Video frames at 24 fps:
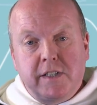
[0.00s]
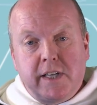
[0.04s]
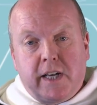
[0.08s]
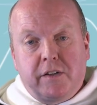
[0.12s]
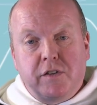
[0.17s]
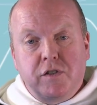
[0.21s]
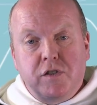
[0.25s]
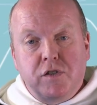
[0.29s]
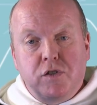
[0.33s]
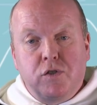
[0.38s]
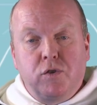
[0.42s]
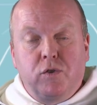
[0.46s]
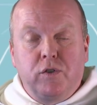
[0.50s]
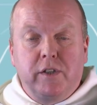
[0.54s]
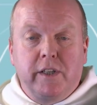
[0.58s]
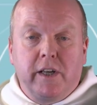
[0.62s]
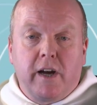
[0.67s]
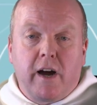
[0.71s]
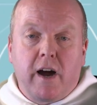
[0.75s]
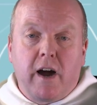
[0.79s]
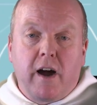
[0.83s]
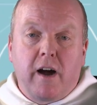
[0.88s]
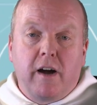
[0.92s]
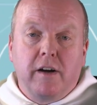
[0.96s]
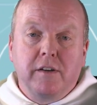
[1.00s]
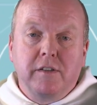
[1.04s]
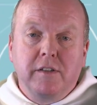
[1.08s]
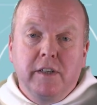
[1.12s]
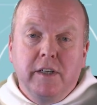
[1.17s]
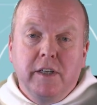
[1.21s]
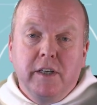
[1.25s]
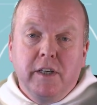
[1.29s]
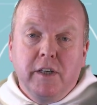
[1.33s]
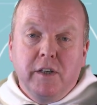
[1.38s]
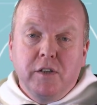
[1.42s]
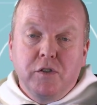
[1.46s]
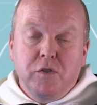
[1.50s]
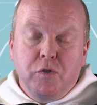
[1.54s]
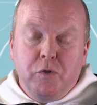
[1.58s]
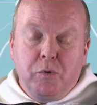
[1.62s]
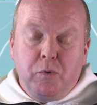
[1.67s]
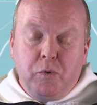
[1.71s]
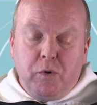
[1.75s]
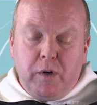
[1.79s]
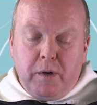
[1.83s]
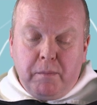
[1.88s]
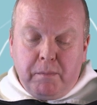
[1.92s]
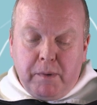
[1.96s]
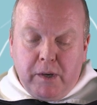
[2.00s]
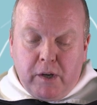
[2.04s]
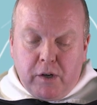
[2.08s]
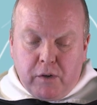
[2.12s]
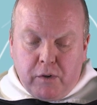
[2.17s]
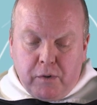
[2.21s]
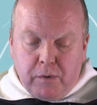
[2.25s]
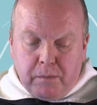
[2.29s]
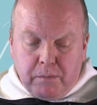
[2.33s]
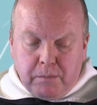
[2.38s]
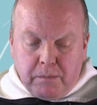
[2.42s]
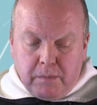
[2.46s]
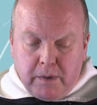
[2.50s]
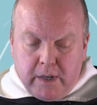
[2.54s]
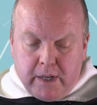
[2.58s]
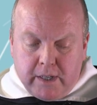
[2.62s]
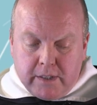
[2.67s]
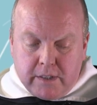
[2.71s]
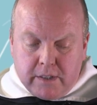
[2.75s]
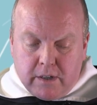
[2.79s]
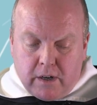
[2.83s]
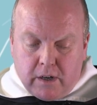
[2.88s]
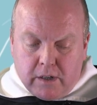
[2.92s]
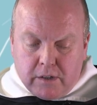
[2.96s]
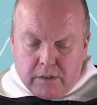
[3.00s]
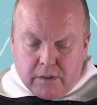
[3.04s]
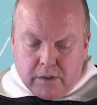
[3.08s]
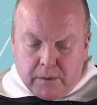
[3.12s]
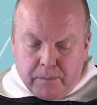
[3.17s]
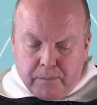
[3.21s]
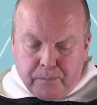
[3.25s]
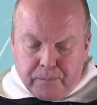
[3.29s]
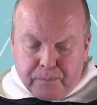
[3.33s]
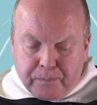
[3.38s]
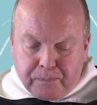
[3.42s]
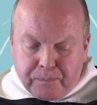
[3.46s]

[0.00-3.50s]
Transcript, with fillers: He had to study hard to become a doctor.